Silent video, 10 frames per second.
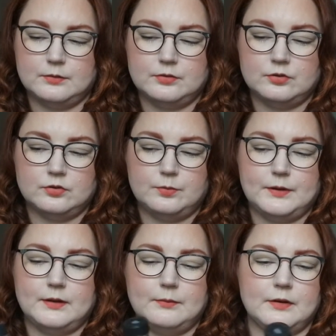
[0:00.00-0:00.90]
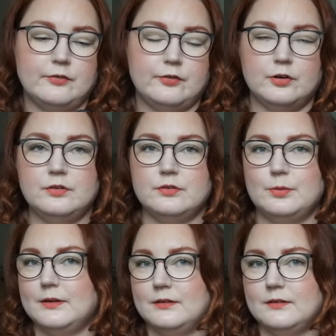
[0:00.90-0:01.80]
should be my first
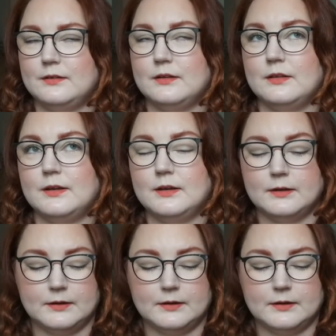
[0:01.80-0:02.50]
ones, I think.